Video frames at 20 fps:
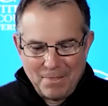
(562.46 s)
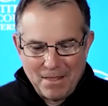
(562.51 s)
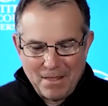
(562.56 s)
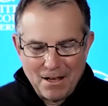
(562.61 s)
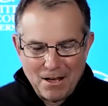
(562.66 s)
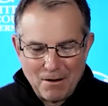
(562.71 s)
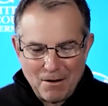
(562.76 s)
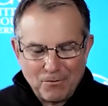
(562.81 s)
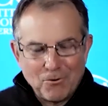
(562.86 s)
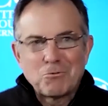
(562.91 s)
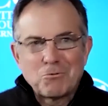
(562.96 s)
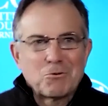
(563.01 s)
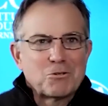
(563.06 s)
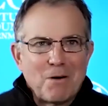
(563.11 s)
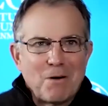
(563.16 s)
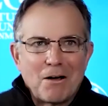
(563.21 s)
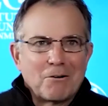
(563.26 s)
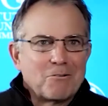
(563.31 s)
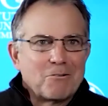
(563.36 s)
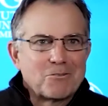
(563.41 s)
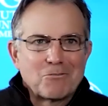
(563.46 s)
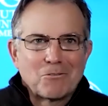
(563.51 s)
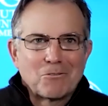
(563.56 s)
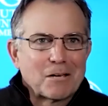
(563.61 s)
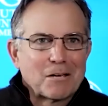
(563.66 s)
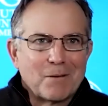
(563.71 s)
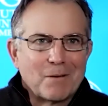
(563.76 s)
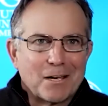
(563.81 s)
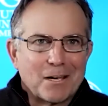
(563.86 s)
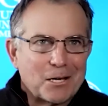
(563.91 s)
first responders are
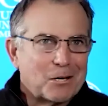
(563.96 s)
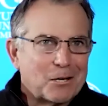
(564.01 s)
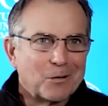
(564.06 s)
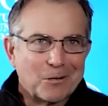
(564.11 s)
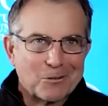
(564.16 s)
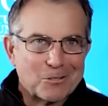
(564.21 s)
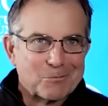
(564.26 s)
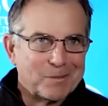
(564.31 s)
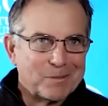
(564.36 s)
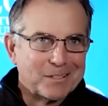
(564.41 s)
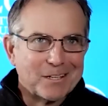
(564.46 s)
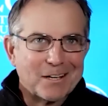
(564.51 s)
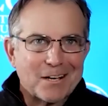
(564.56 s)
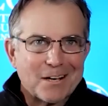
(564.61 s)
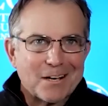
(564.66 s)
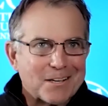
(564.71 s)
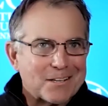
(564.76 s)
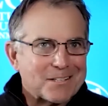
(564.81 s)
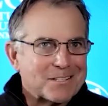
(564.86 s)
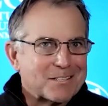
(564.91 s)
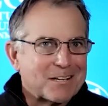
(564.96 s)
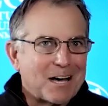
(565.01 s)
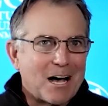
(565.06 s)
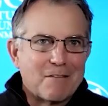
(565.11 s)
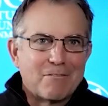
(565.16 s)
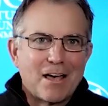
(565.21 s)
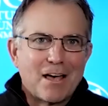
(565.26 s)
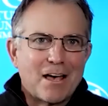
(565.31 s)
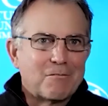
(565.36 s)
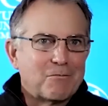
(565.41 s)
like my heroes, because
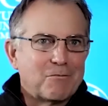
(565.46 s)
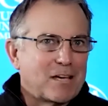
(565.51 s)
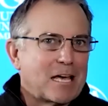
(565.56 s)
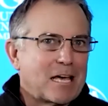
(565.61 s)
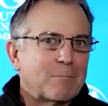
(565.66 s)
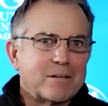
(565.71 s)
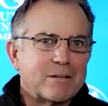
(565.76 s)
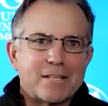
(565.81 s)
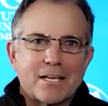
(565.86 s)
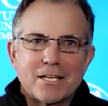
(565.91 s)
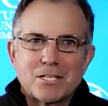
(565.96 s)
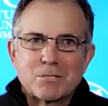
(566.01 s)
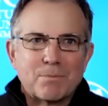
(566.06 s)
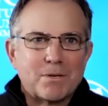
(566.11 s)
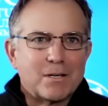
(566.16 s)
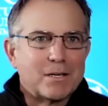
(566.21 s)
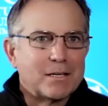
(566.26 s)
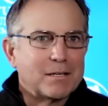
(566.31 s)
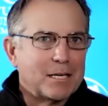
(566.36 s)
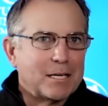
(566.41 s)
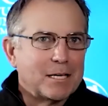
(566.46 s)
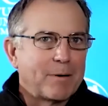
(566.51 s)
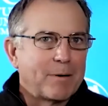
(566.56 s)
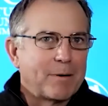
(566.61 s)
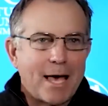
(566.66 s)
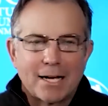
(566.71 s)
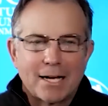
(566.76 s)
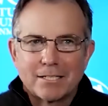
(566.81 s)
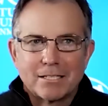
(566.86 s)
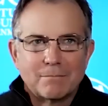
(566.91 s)
I've had family that's been
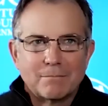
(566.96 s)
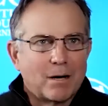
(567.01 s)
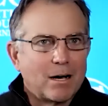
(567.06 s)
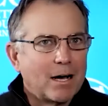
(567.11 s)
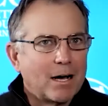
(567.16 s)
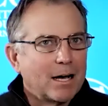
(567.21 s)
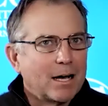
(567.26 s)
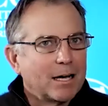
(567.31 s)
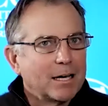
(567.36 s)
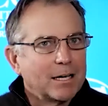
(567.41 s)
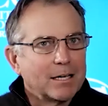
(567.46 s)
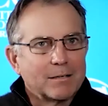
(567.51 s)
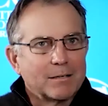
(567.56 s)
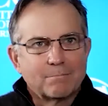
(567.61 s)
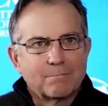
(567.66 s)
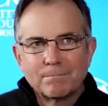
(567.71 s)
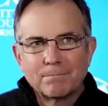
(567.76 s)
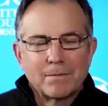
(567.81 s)
impacted by